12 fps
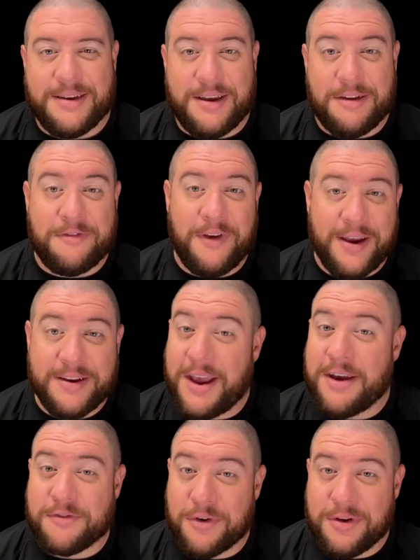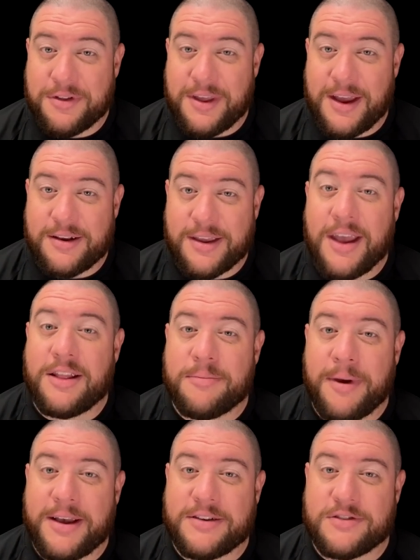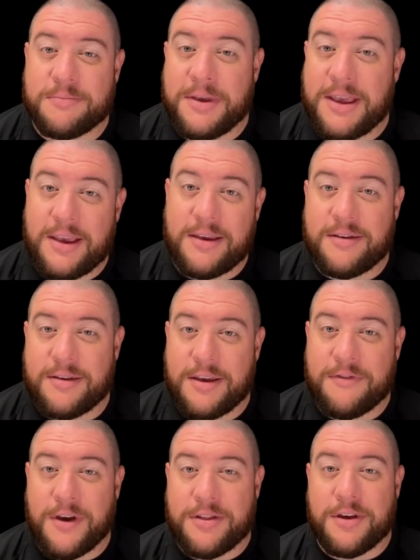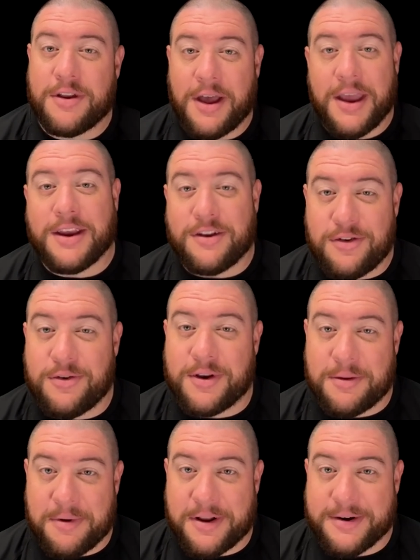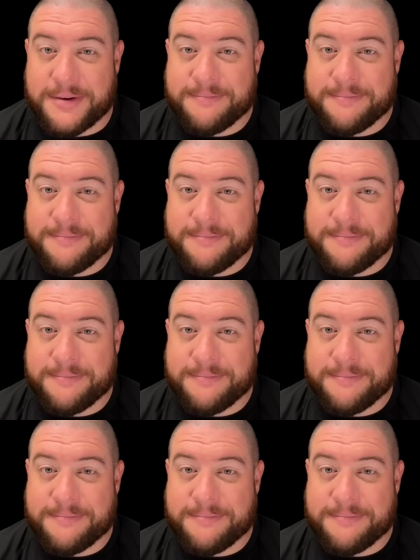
In fact, after all that, Caleb asked me if I thought I could do any better,